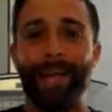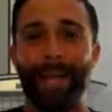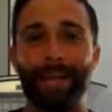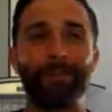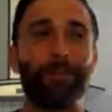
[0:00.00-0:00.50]

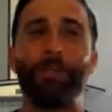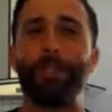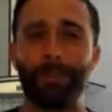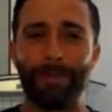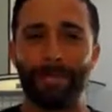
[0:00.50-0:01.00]
I don't go to
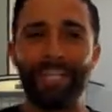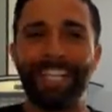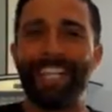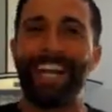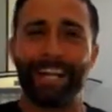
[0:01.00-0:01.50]
the gym
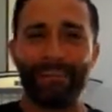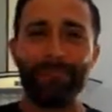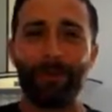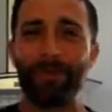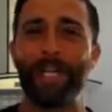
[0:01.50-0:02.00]
much. I do
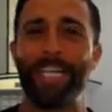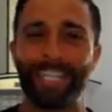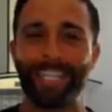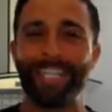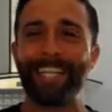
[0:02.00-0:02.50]
more
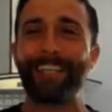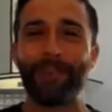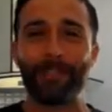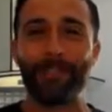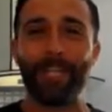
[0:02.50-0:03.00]
running and like
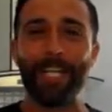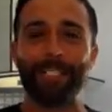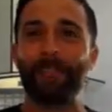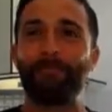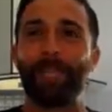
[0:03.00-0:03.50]
cross training
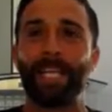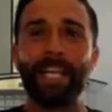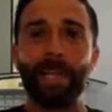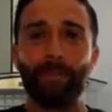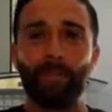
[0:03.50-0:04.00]
and stuff,
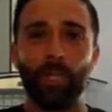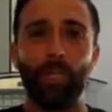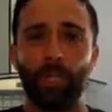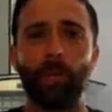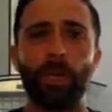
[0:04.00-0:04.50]
but you
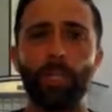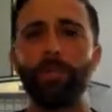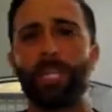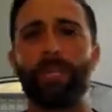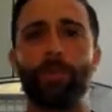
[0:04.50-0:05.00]
want to
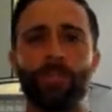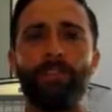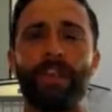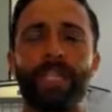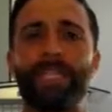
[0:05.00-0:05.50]
use like the most
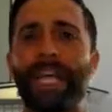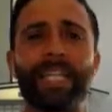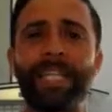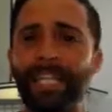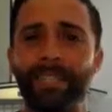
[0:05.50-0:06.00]
advanced
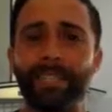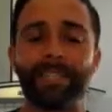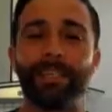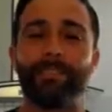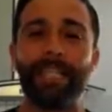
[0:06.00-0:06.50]
techniques and
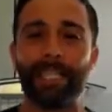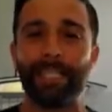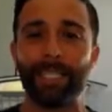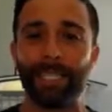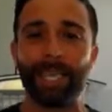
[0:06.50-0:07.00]
stuff, and at the
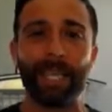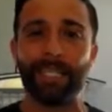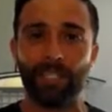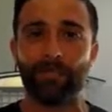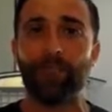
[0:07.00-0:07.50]
end of the day,
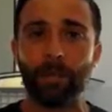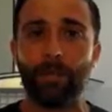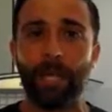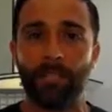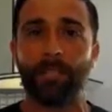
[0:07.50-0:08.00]
it's just
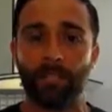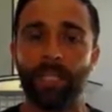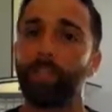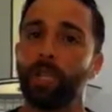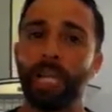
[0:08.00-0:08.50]
fundamental
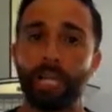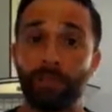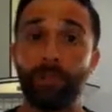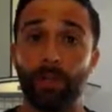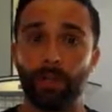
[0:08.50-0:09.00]
things you got to
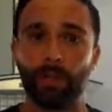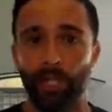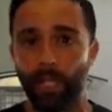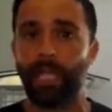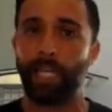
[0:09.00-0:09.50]
get first,
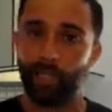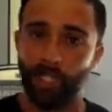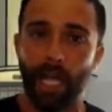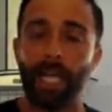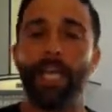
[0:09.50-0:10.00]
right? You got to get your
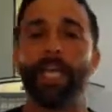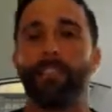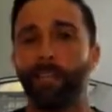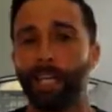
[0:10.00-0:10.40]
diet, and you